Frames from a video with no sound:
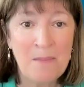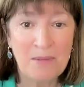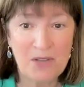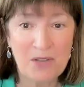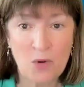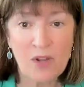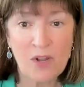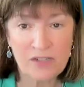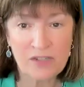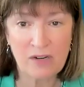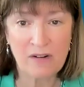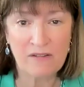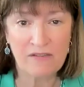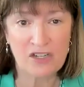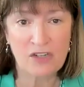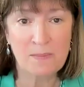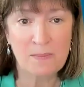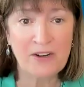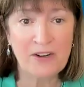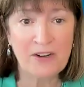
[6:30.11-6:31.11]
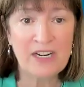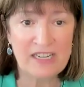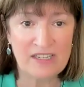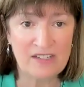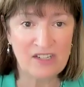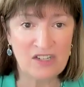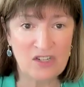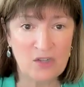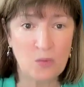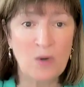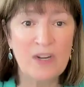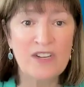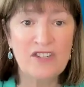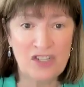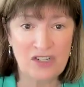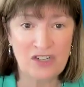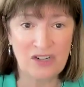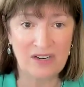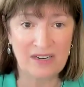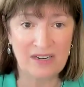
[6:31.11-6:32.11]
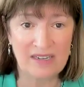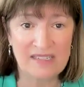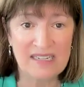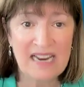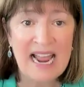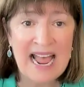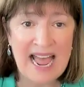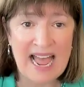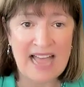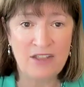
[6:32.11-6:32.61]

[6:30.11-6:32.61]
but you also have experiences with students